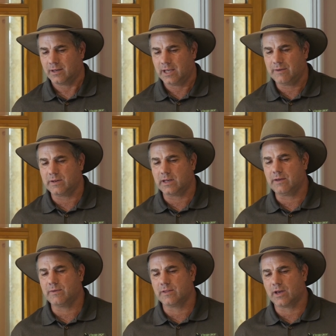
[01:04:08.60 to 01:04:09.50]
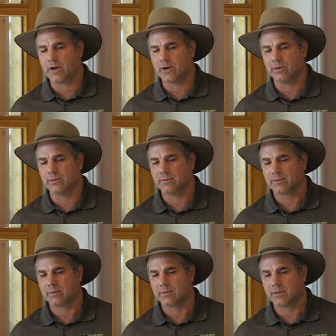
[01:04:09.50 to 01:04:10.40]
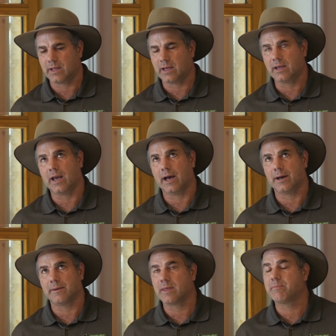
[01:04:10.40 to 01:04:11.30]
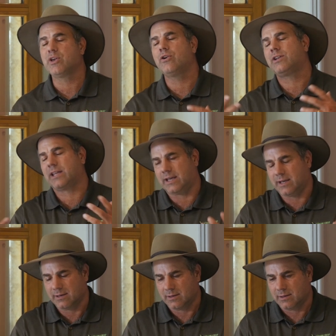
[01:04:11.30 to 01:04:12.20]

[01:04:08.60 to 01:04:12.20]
Even even though the uh, the beauty